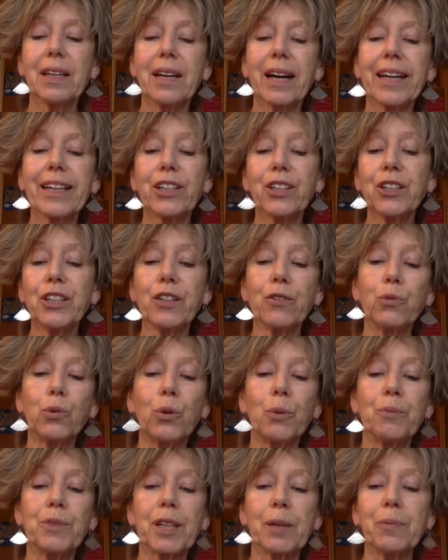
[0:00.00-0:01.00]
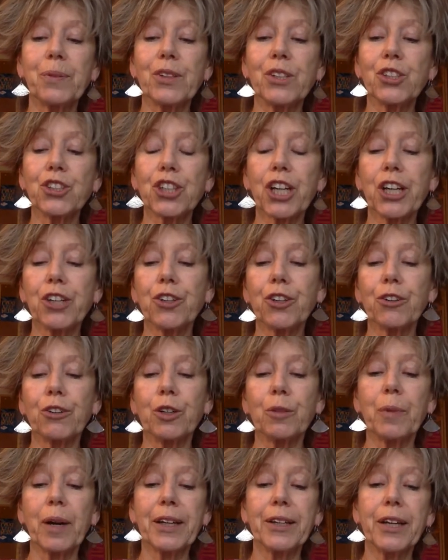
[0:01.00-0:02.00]
I could have warmed up in the changing
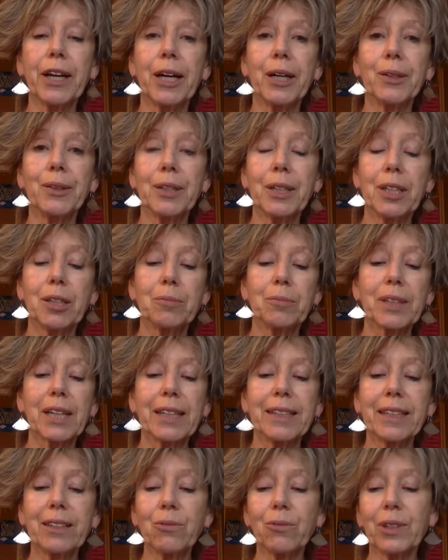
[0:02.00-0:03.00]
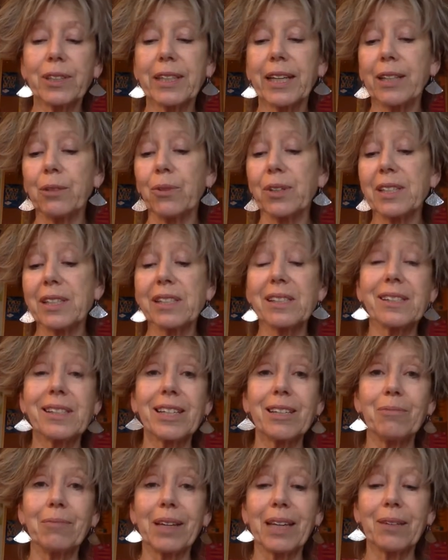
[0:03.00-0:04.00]
room, I know, but I didn't want anyone to
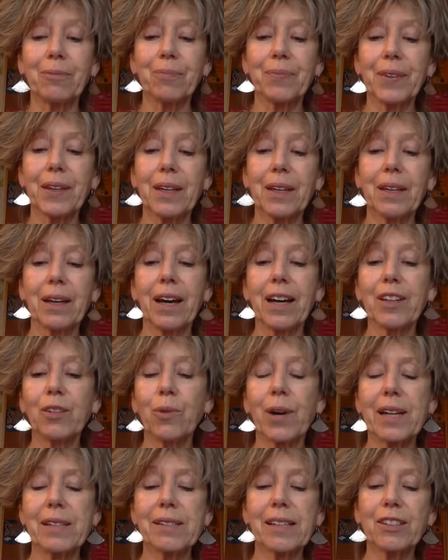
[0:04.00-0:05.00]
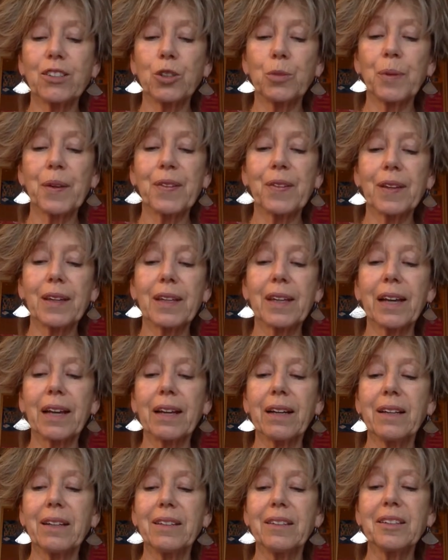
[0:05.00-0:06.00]
see me. Otherwise they'd all be thinking,
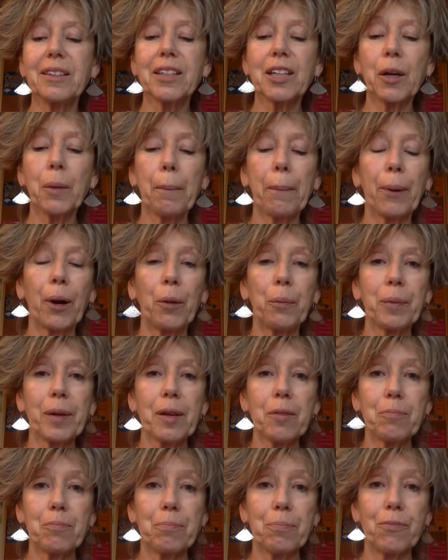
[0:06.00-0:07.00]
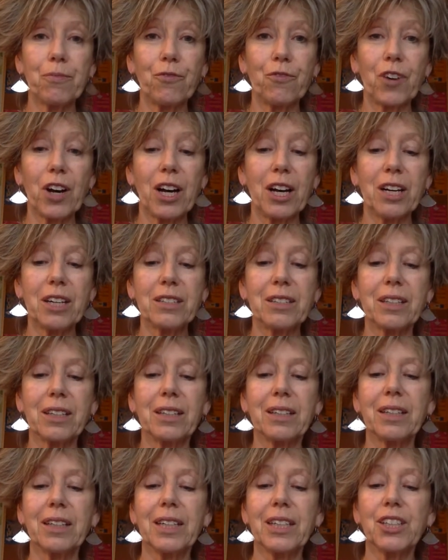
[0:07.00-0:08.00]
look at Poppy
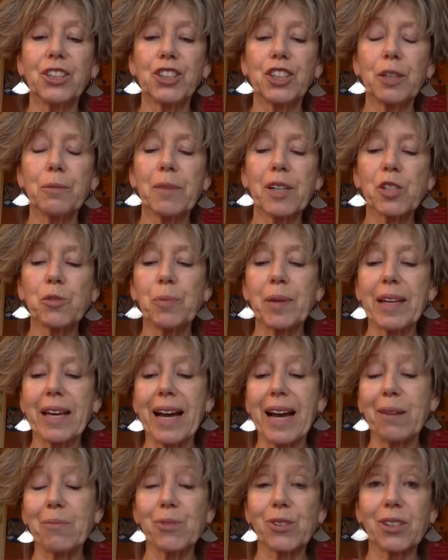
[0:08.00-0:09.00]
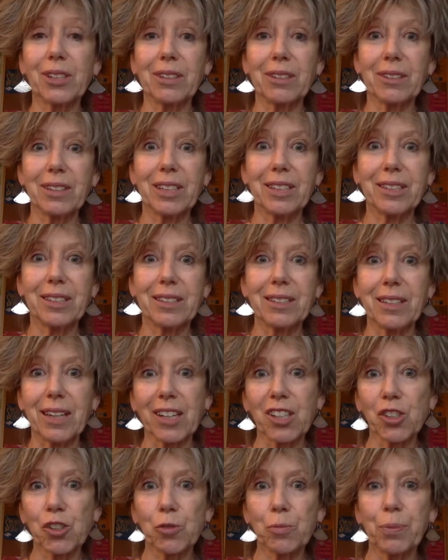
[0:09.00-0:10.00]
Vernon. She must be absolutely
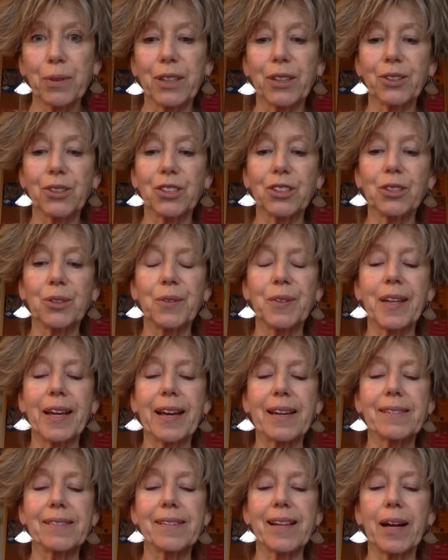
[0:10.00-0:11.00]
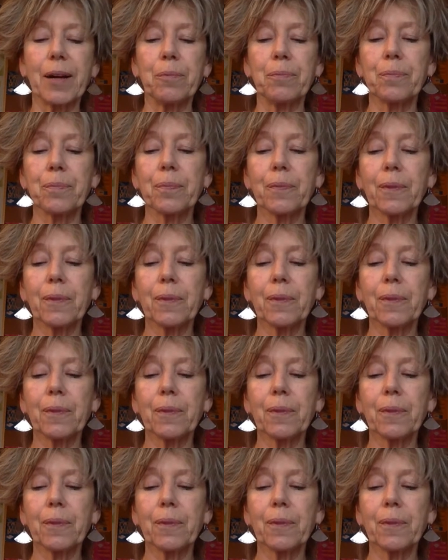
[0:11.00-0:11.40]
desperate to do the exam.